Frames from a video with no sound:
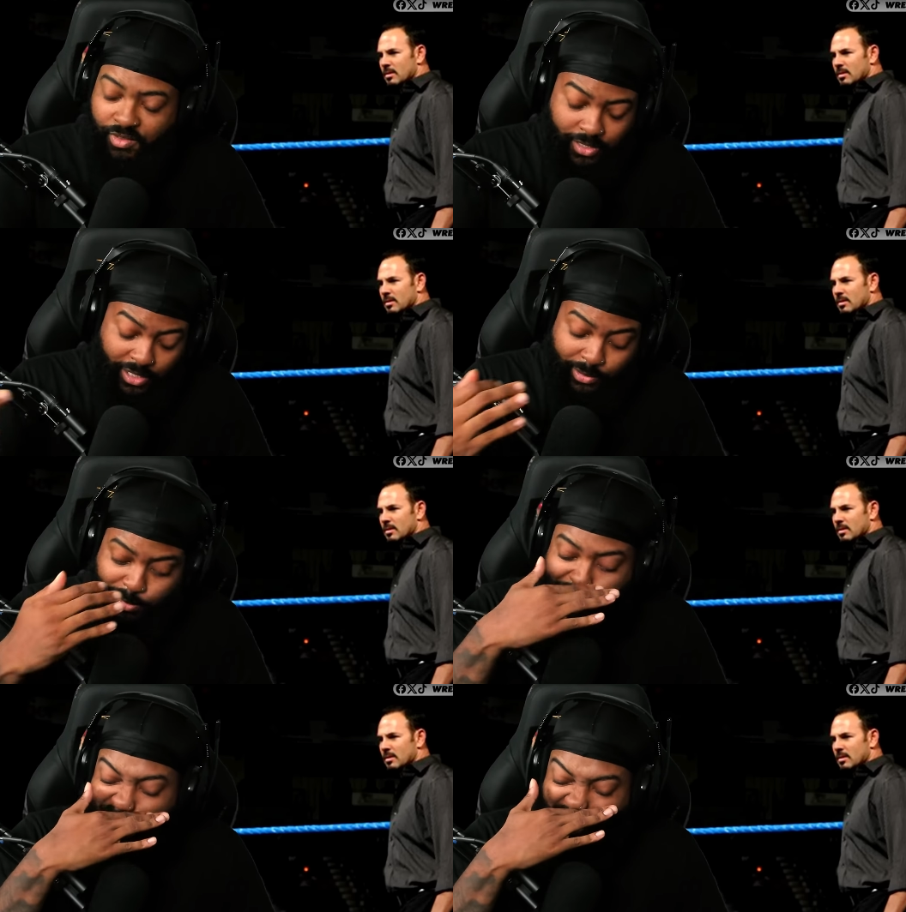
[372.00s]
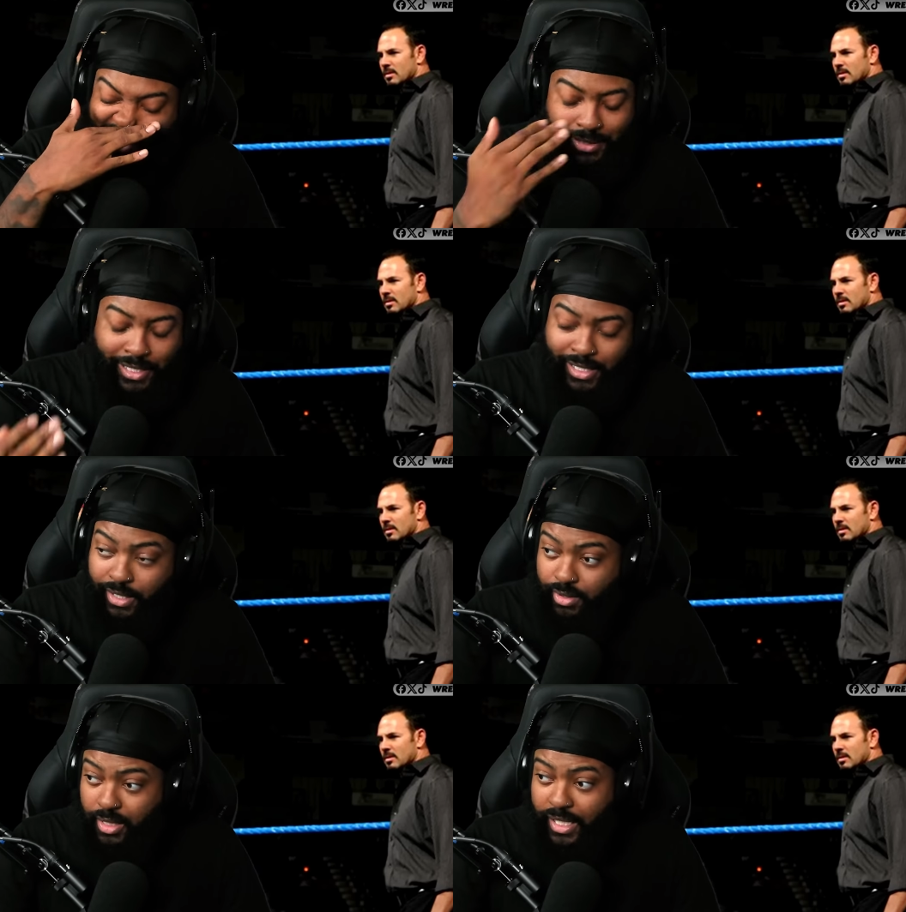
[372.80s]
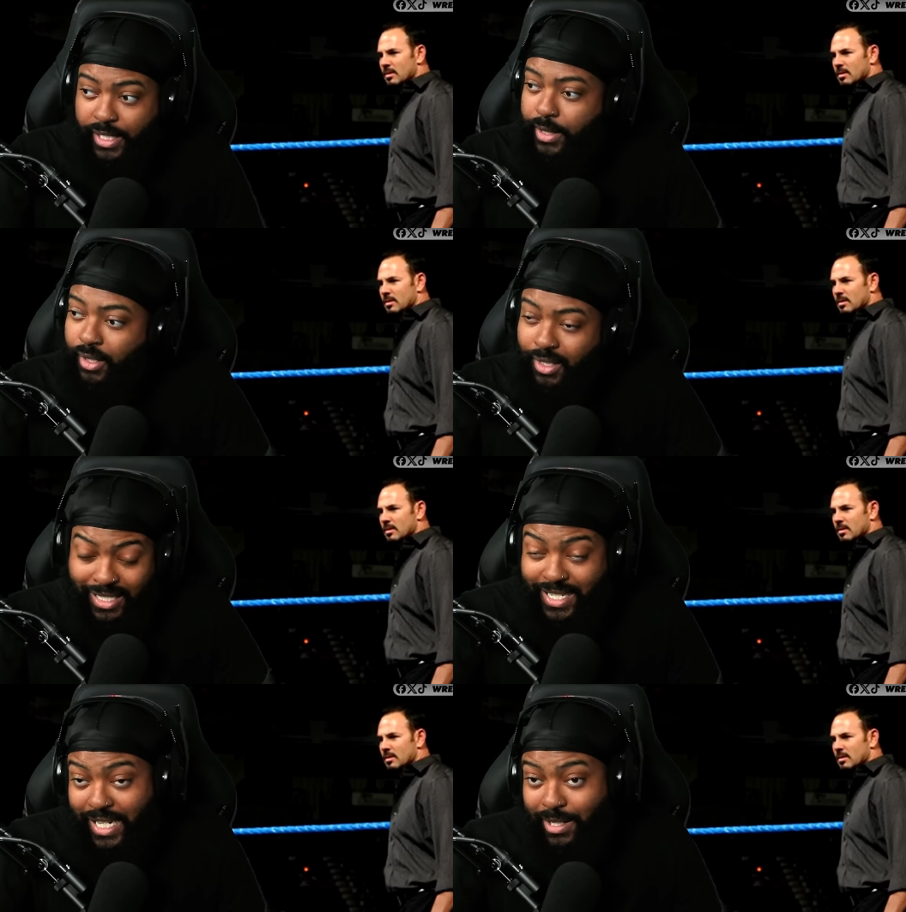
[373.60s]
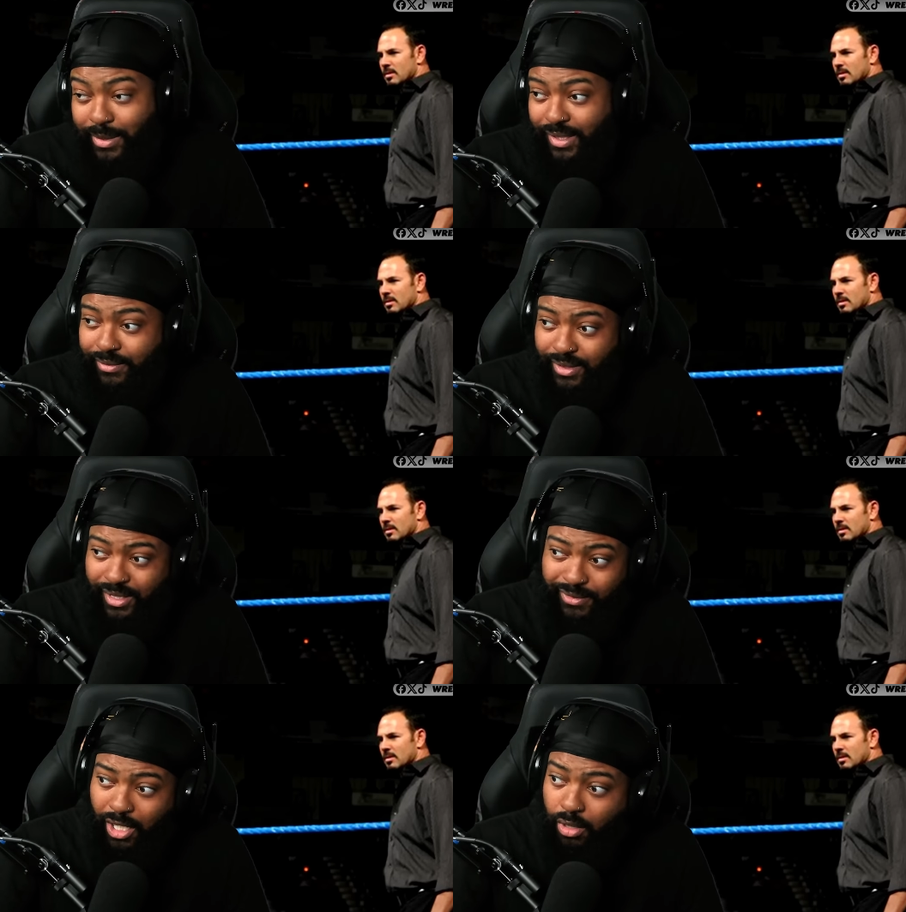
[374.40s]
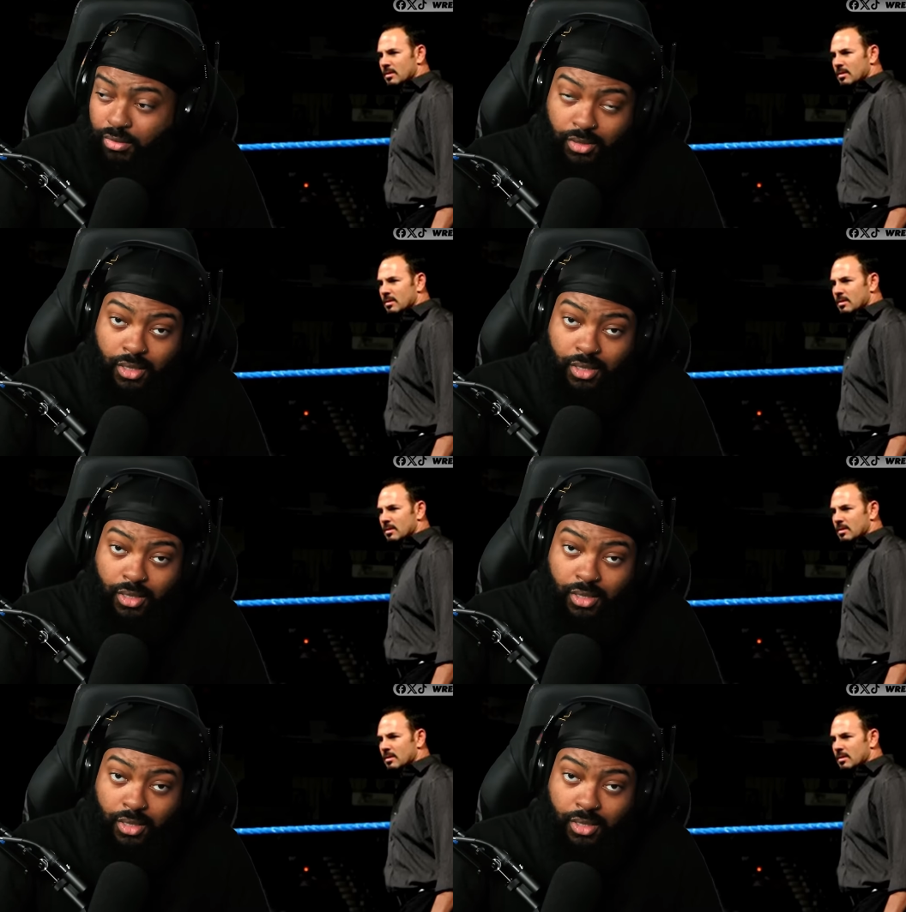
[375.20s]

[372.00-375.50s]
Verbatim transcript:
Speaker 1: Hearing, hearing it years later, that's how he he felt.